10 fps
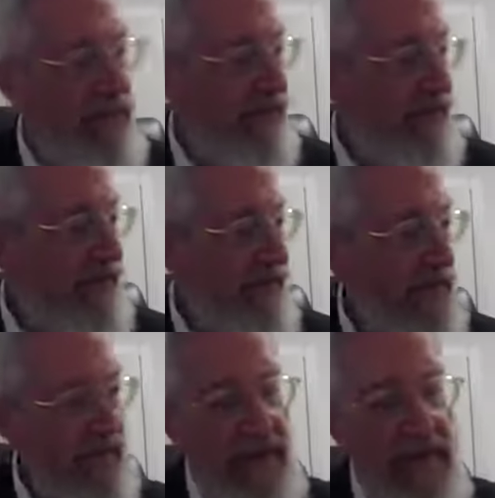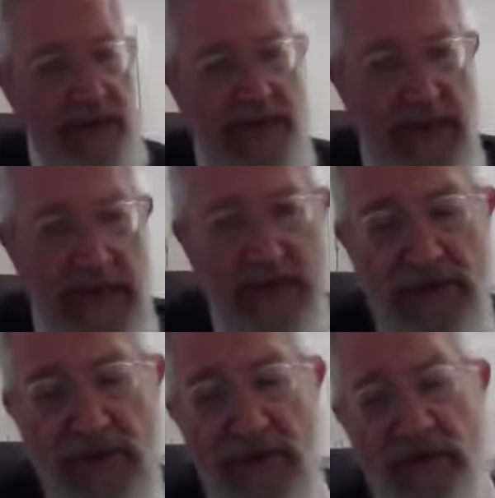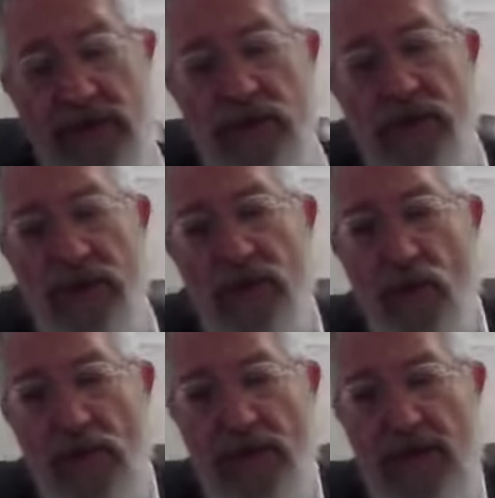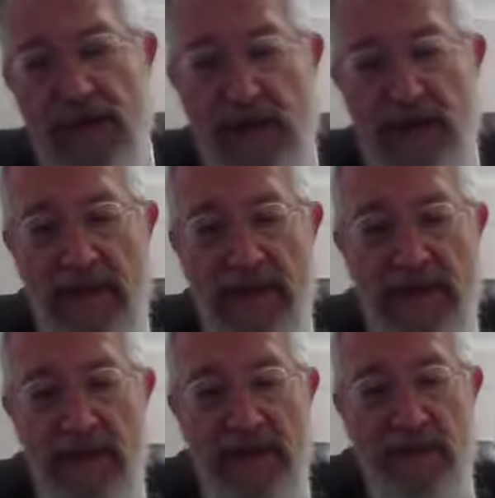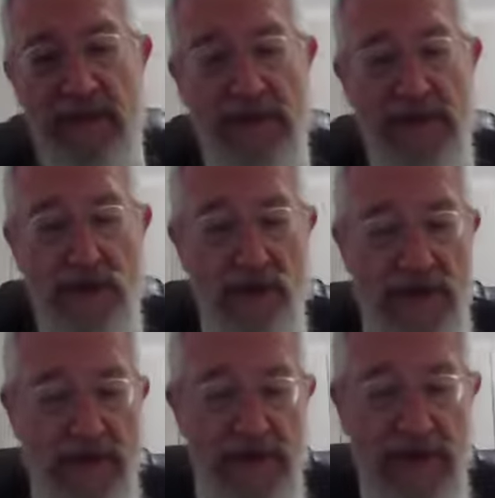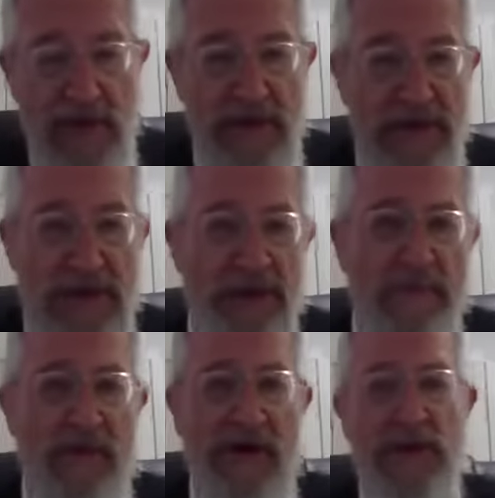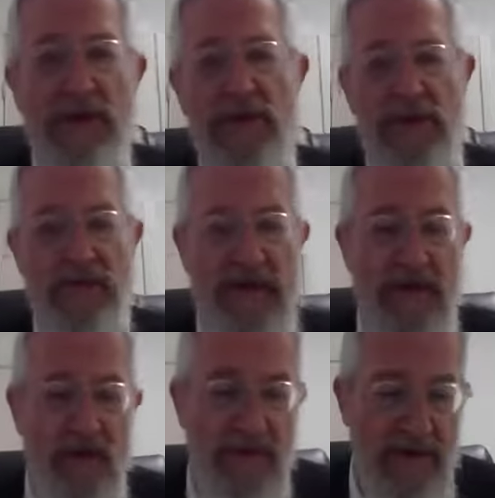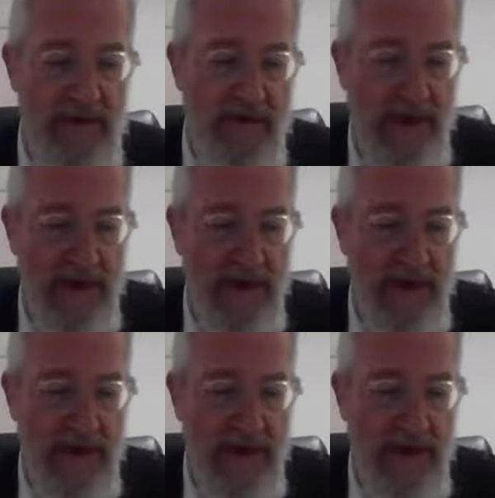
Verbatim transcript: put on the Ezra's Nashim so that the women can attend the Simchas Beis Hashoeva. So there was a separation between men and women.